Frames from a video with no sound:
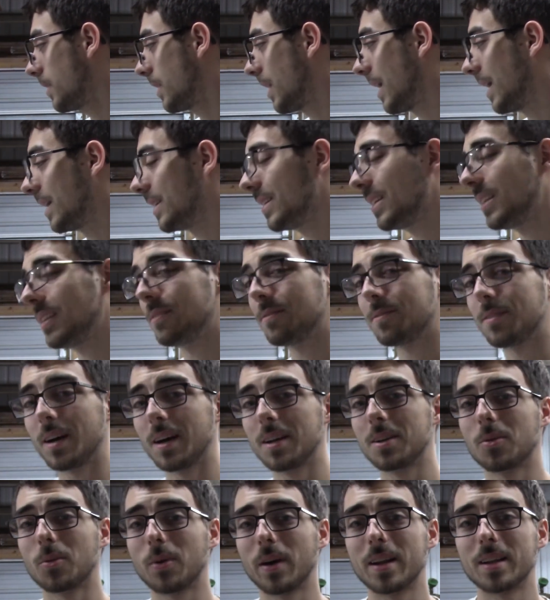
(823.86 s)
didn't
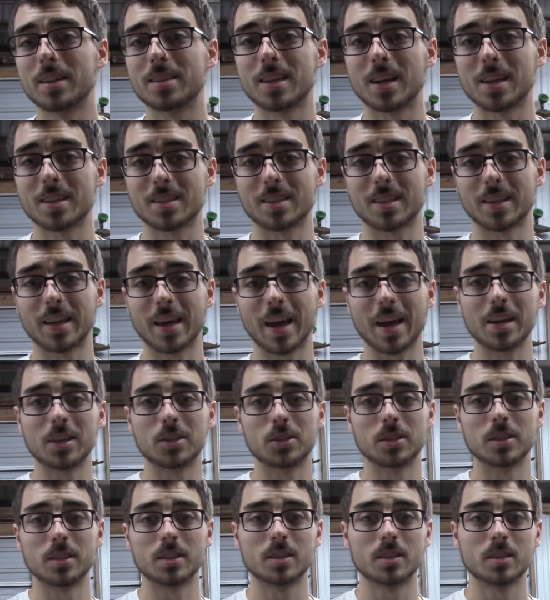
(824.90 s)
find a way to test the
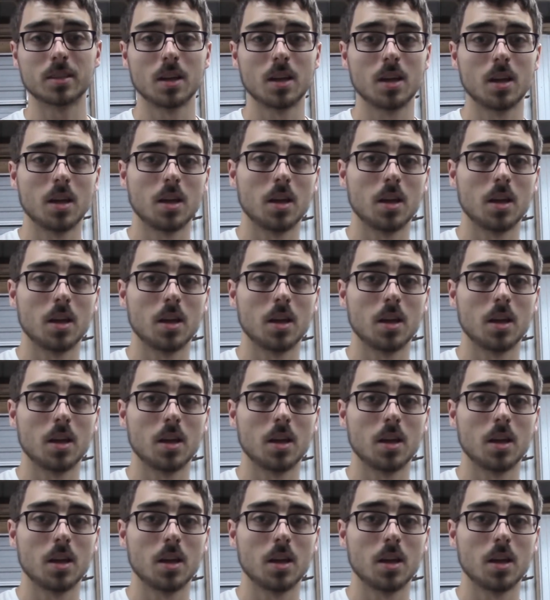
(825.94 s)
gauges,